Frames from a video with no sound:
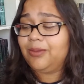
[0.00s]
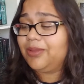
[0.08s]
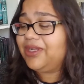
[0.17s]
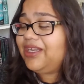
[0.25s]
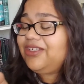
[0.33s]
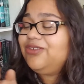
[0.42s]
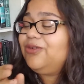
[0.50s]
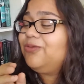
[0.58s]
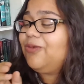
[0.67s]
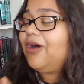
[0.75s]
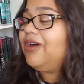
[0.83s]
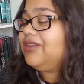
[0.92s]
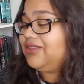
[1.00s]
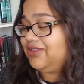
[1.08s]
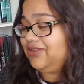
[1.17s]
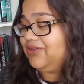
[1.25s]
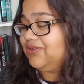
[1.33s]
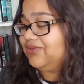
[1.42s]
But I don't want
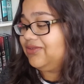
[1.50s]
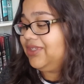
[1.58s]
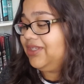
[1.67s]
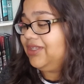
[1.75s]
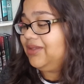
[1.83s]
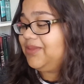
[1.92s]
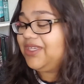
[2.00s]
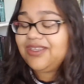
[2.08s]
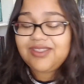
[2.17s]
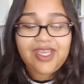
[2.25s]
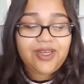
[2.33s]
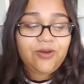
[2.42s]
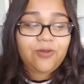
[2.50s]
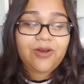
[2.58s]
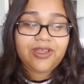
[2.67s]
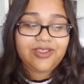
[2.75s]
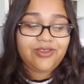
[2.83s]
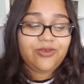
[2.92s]
to, because I don't
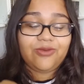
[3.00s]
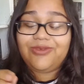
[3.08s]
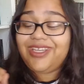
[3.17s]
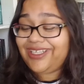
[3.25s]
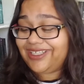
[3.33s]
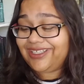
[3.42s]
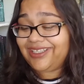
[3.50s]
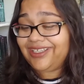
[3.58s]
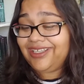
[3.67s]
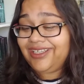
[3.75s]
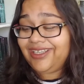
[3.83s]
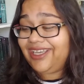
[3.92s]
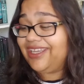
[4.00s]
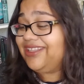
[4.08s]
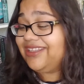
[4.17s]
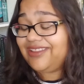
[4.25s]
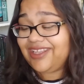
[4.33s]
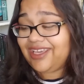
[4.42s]
want you to read it and
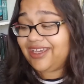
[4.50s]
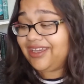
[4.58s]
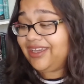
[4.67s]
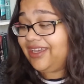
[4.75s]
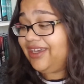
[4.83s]
then think,